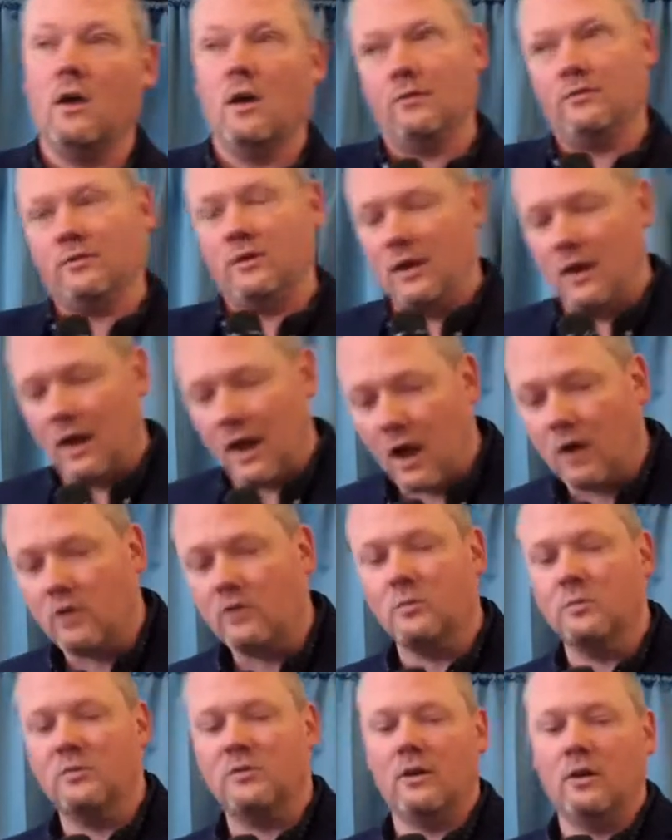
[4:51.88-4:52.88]
after he hangs
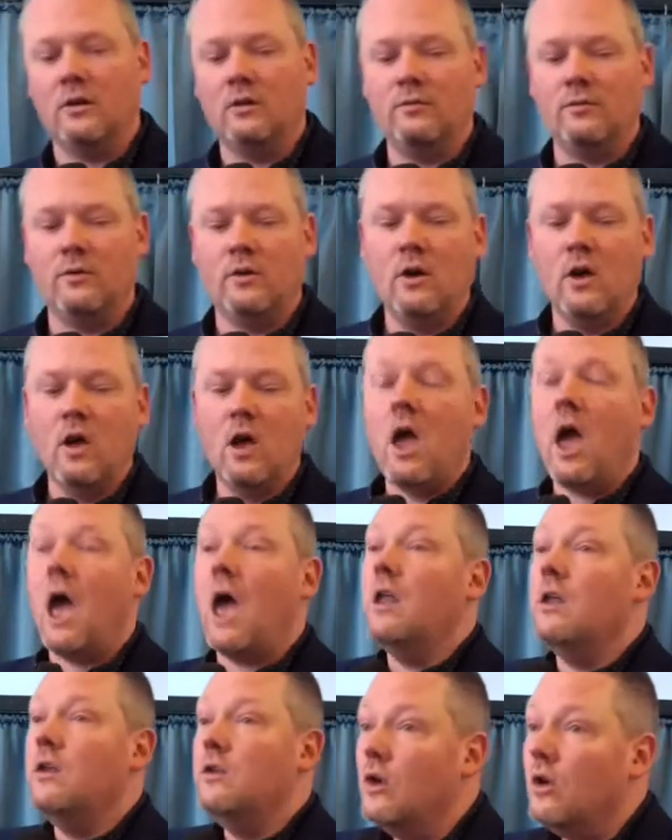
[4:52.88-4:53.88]
himself,
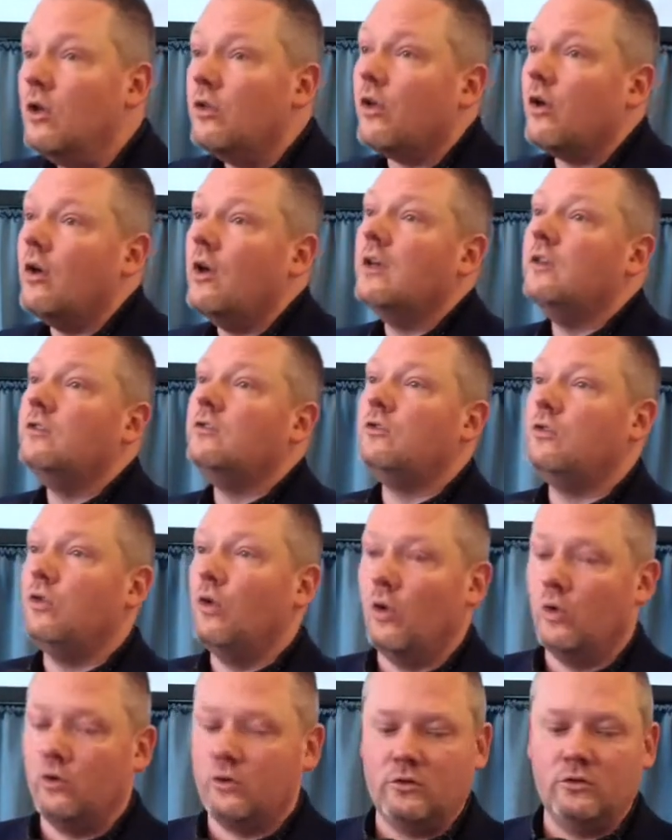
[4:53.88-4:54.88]
another is
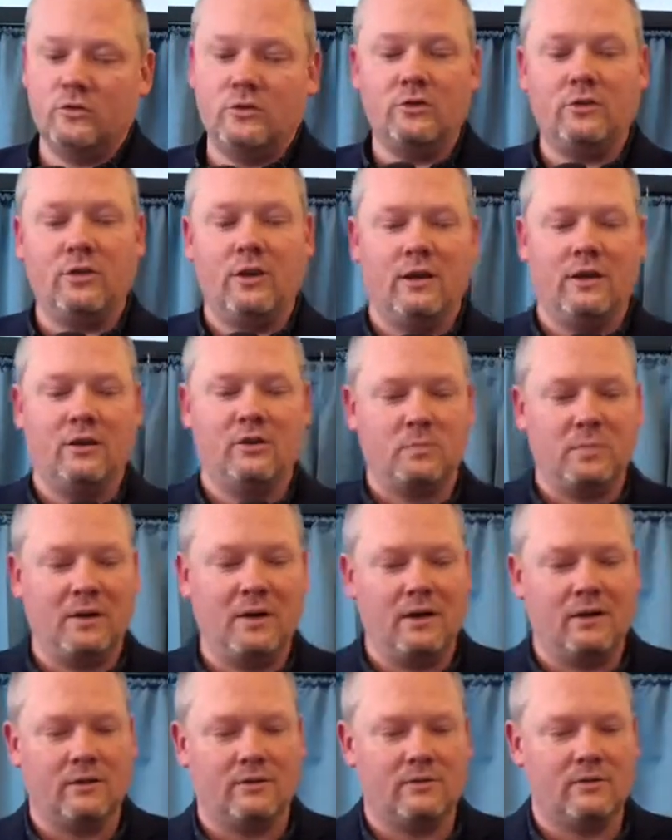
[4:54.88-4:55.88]
chosen to take his
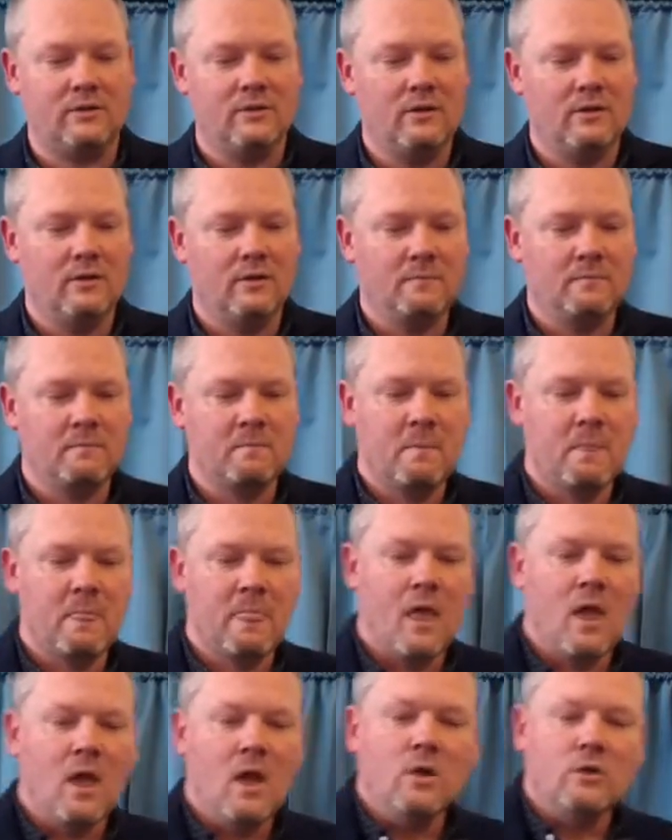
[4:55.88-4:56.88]
place.
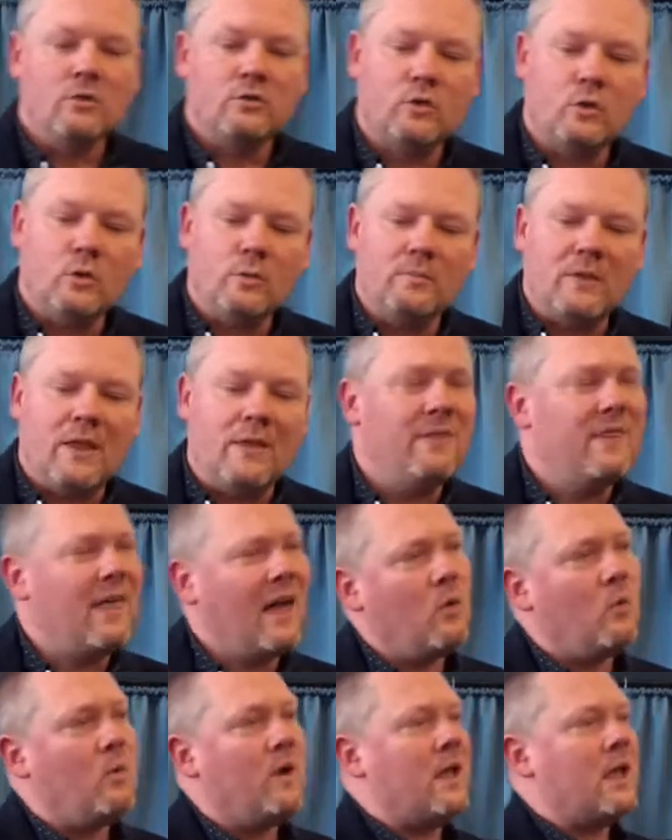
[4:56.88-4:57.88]
So in
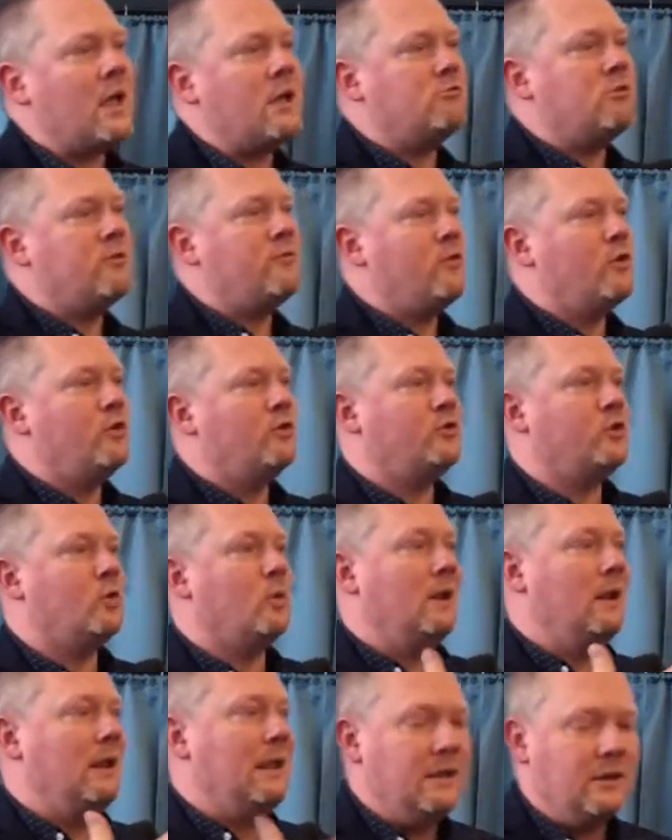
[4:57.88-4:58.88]
that way, it refers to
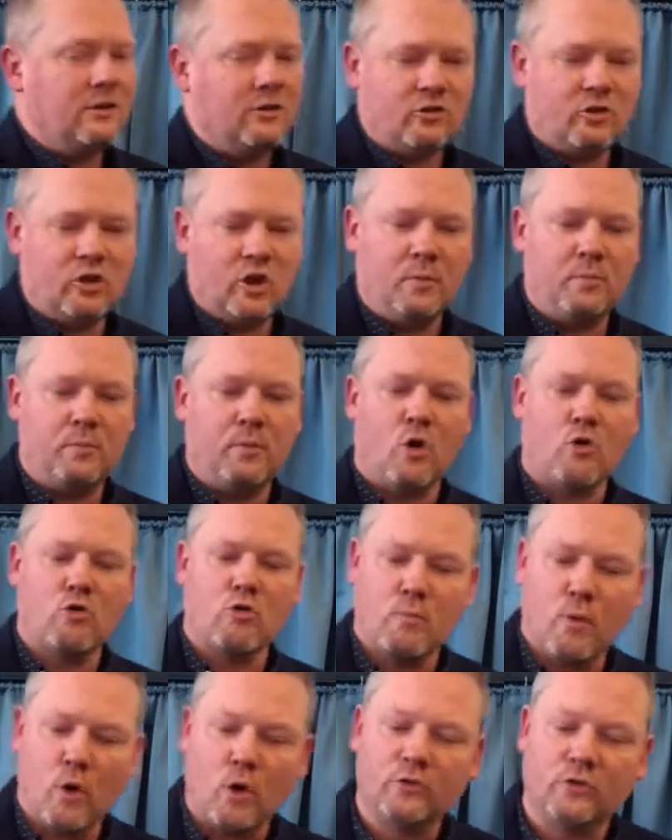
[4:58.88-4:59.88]
a leadership or
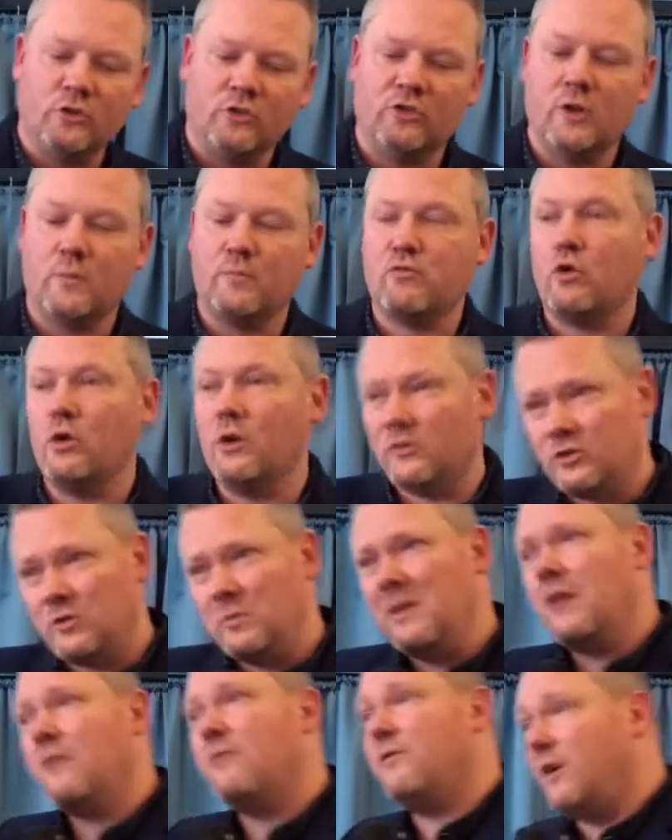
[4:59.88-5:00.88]
apostleship role. It's
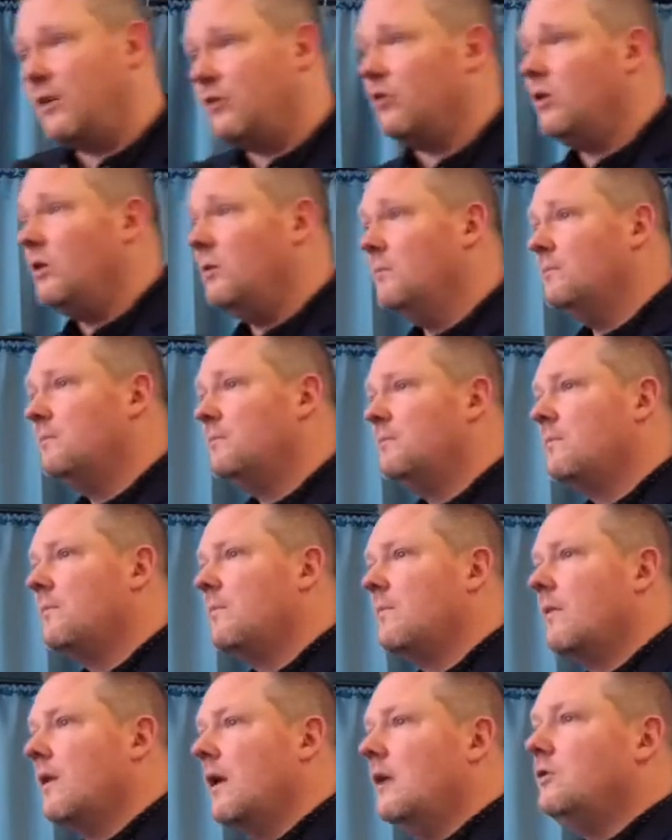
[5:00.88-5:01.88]
something official.
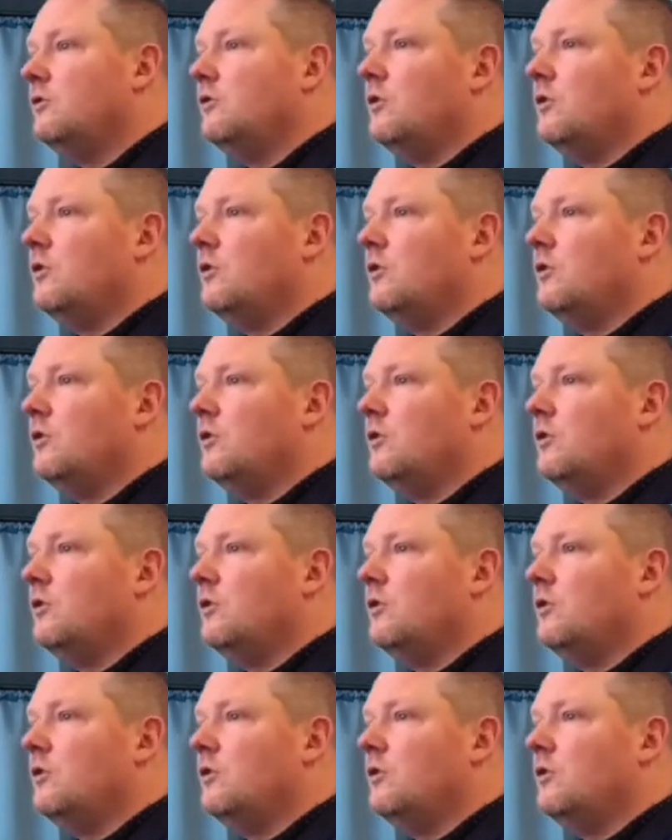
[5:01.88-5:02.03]
It's